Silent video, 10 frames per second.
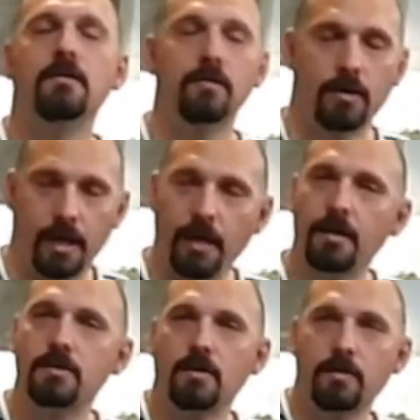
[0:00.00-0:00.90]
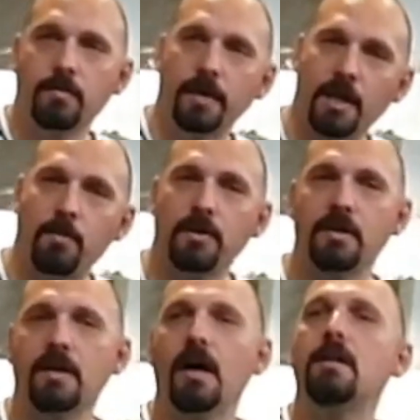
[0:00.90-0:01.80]
Okay, so we're keeping the
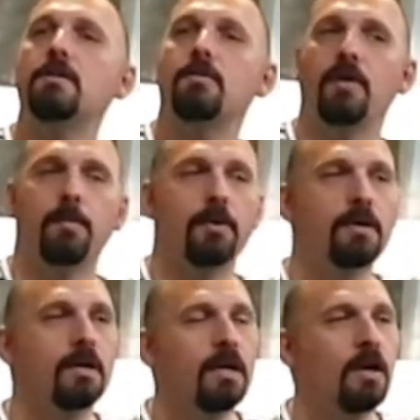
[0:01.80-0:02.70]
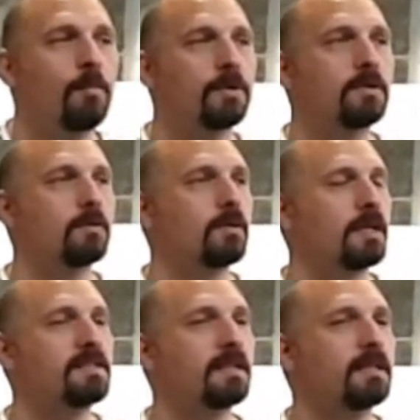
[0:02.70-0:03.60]
gun, the weapon. But
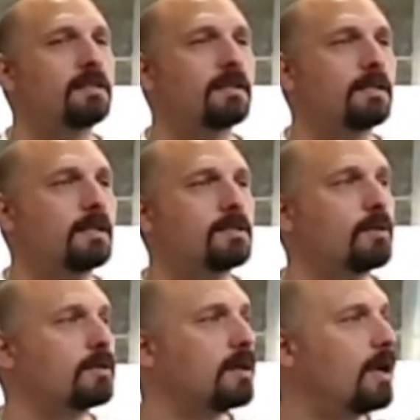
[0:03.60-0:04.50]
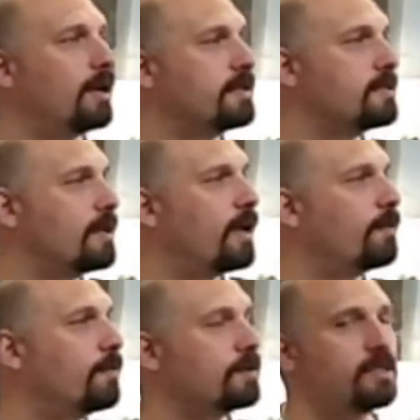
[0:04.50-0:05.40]
let's say that it is not a gun, it's a
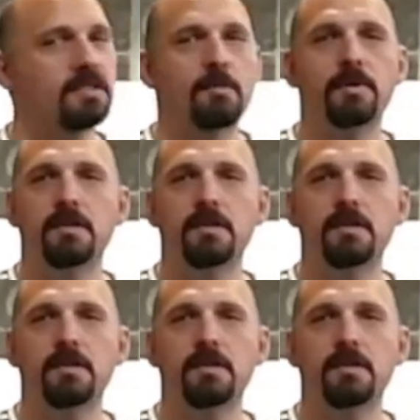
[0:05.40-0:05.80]
knife, or just somebody